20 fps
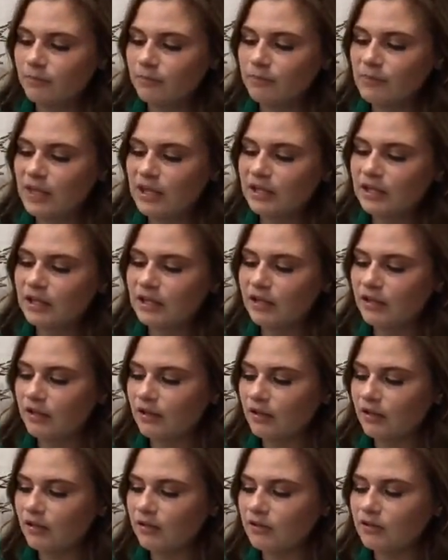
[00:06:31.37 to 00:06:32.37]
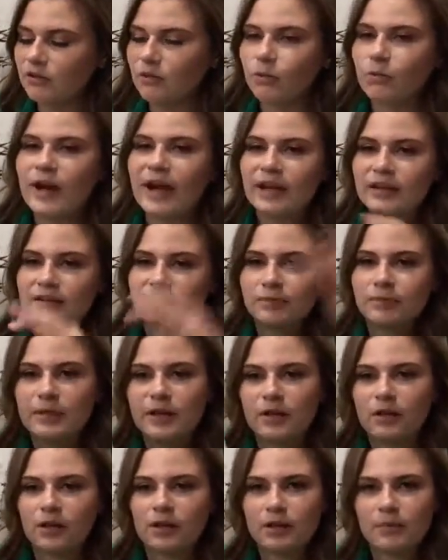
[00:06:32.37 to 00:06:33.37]
making the wax
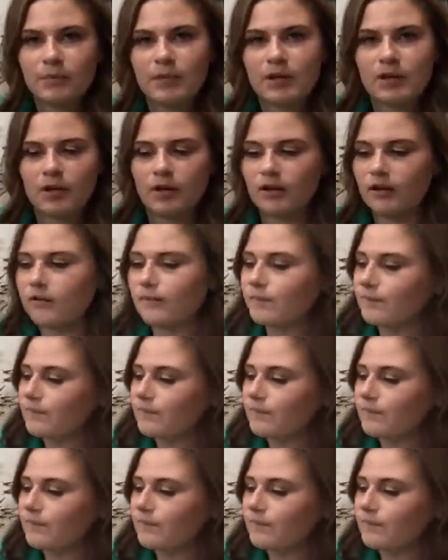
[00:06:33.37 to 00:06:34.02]
bigger and bigger.